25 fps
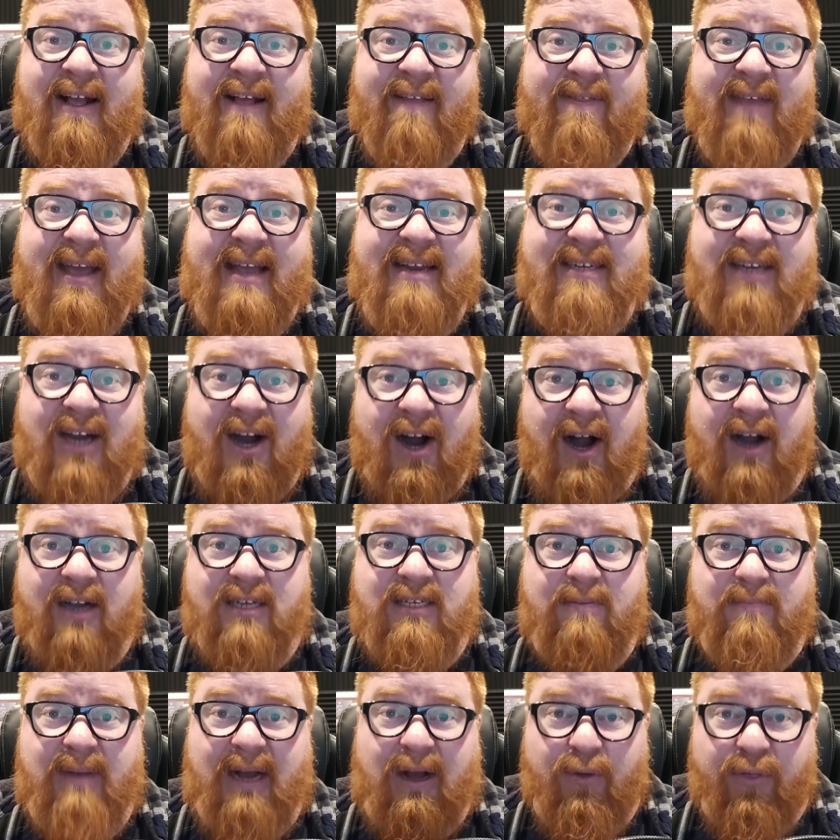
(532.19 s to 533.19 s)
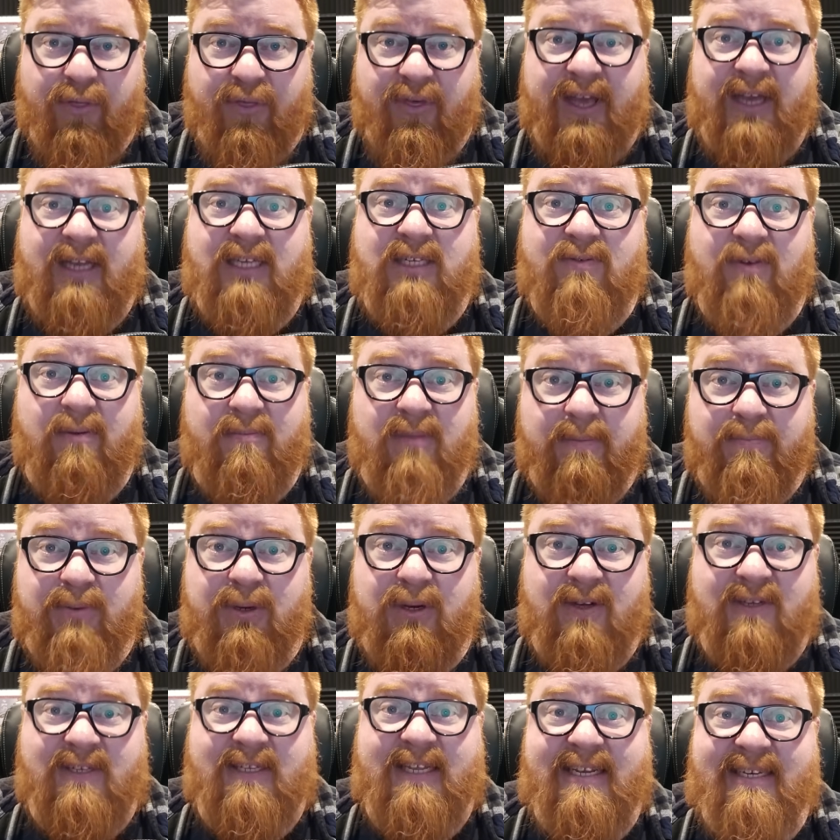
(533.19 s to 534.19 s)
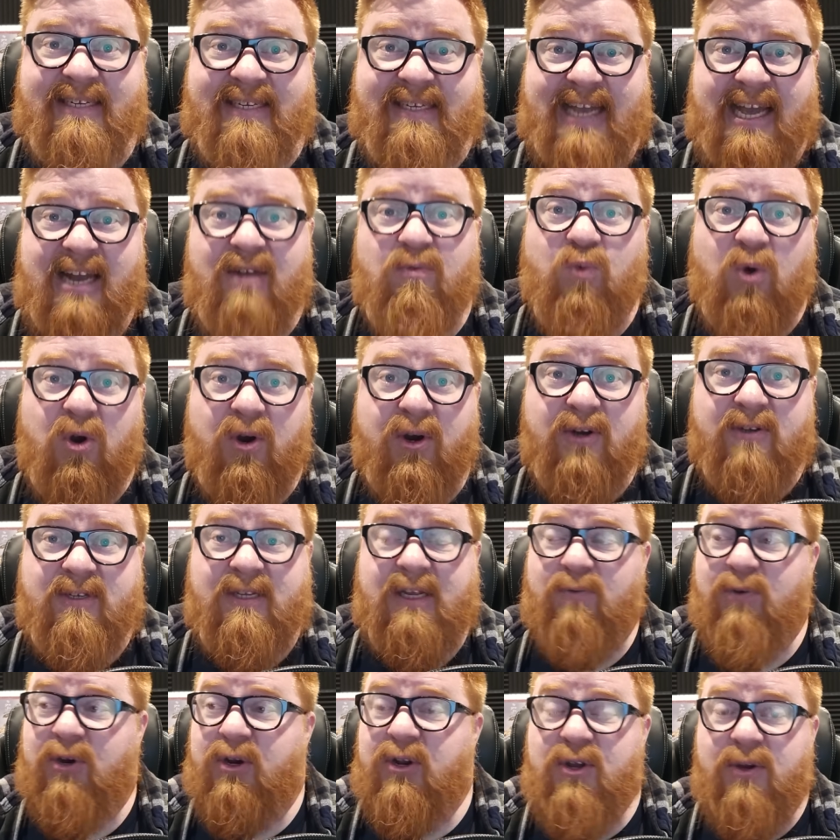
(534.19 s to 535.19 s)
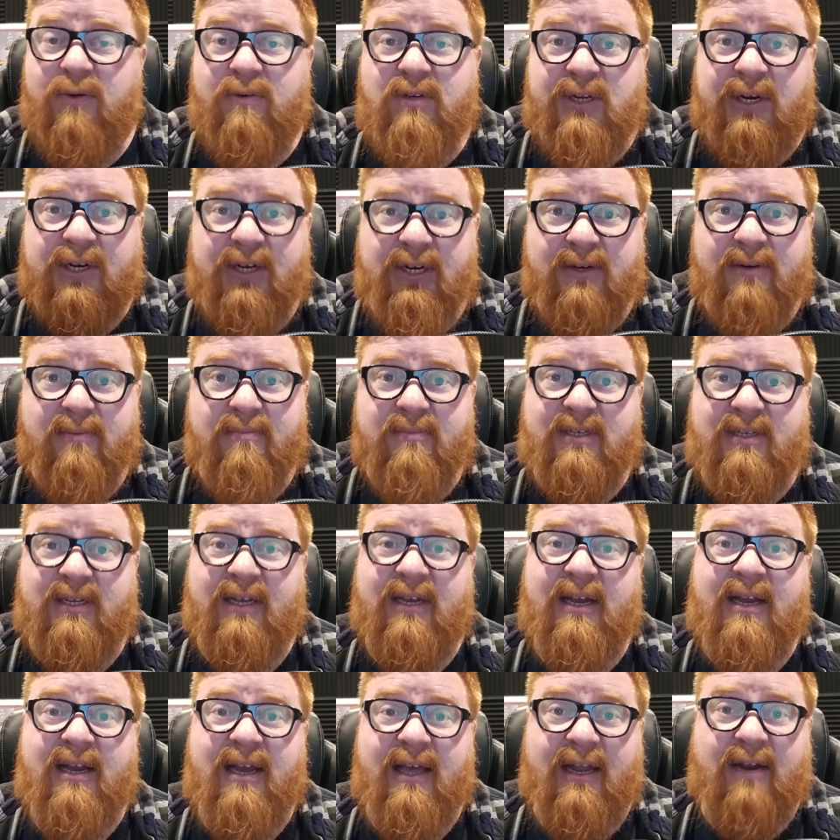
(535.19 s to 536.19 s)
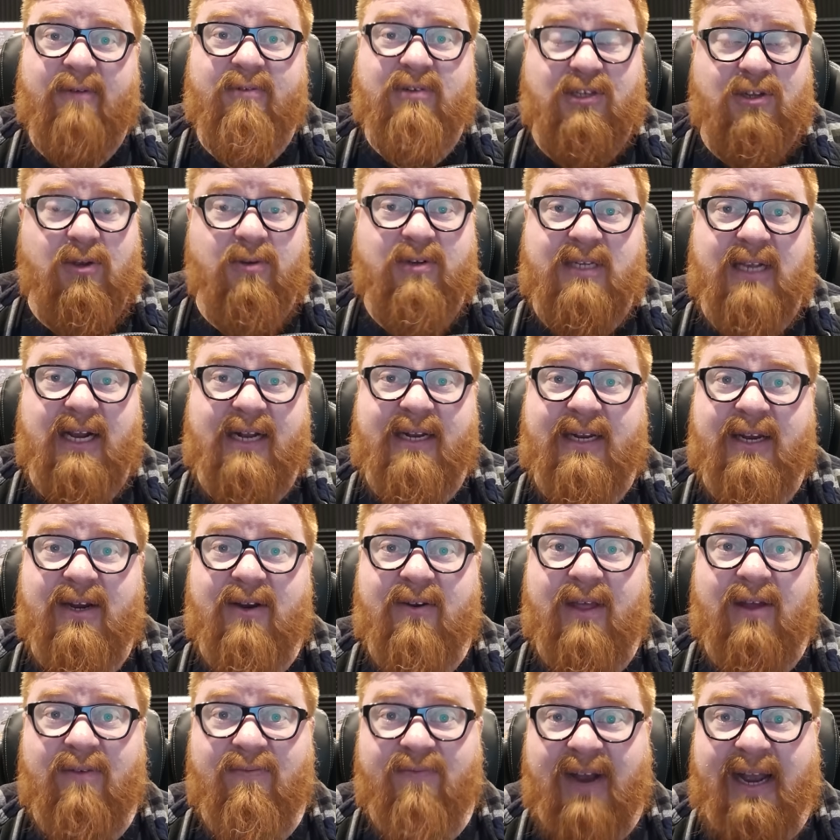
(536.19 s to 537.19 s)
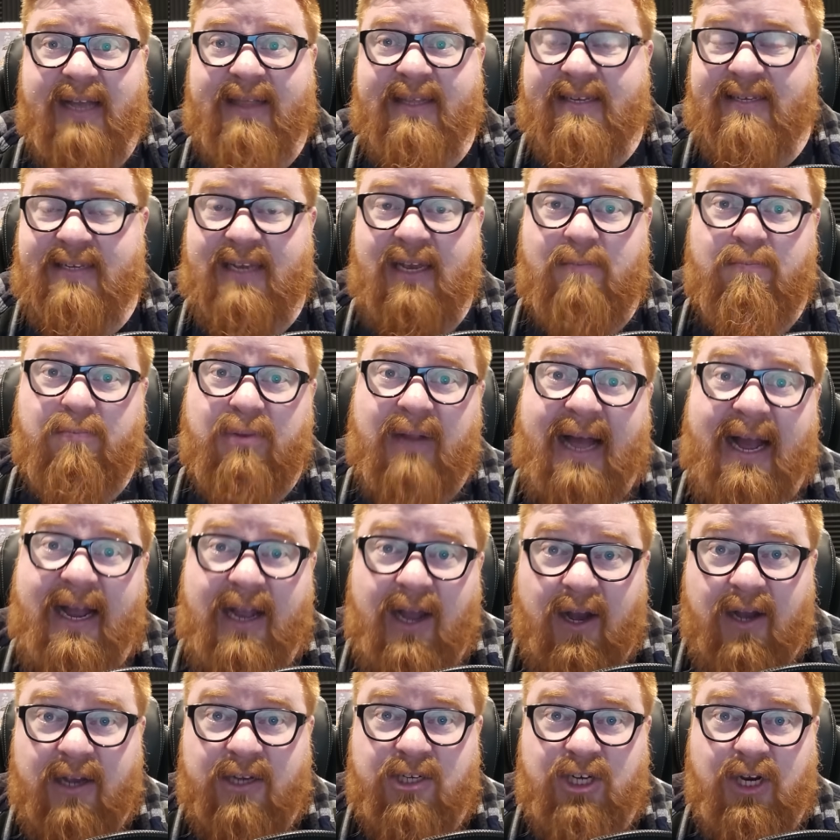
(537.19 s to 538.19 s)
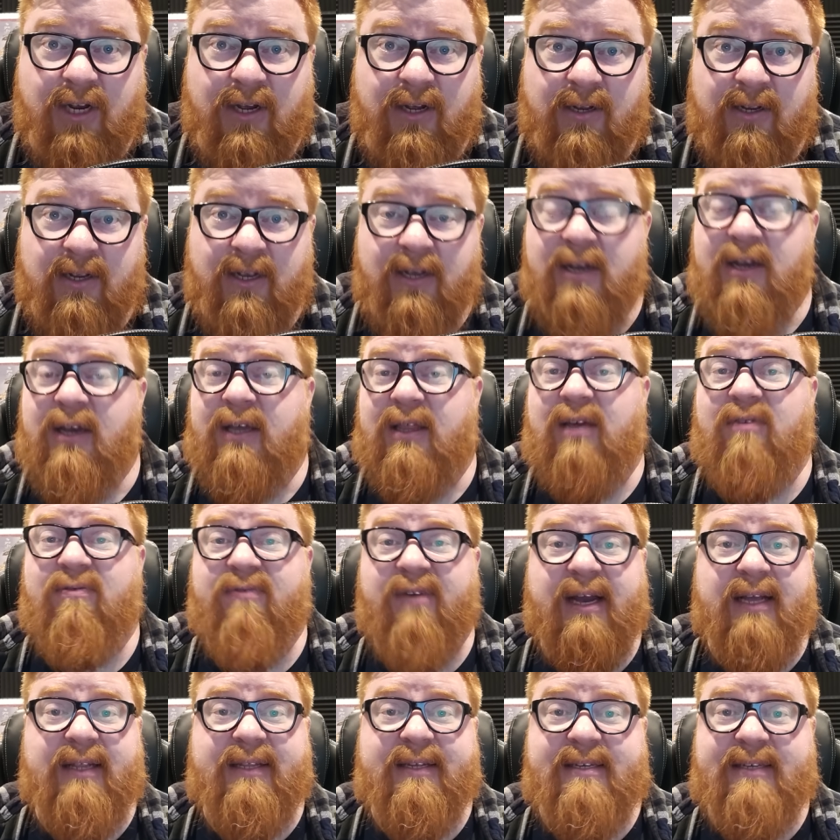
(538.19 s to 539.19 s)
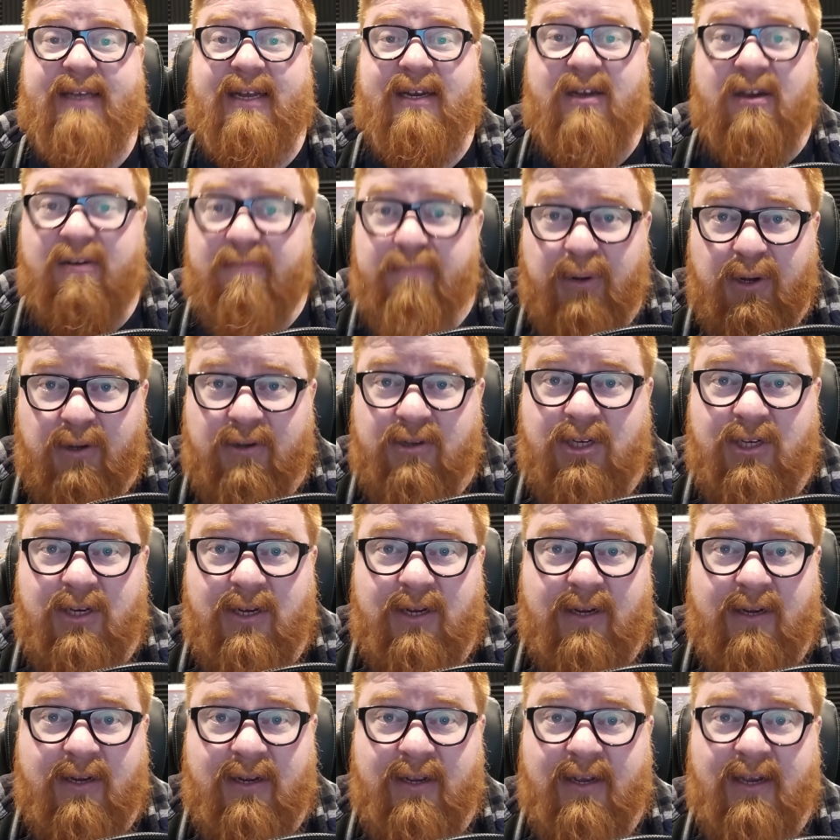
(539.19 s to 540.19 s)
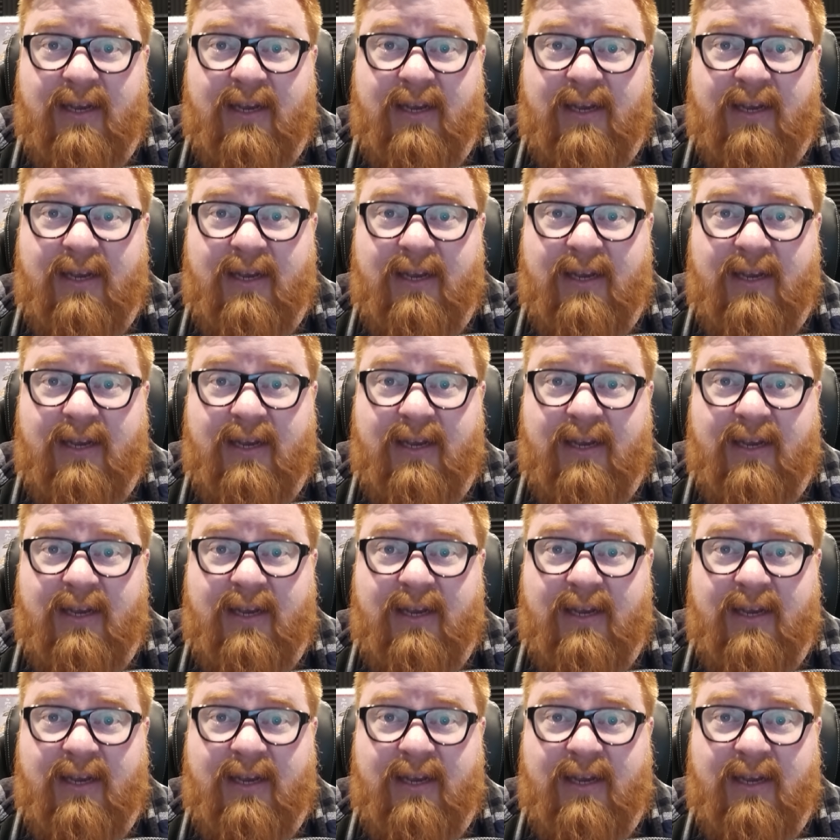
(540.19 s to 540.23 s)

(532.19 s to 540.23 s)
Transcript: They talked about things from the books. They said words. There were new terms that I was so excited to hear. They finally said Black Aja. They finally said compulsion.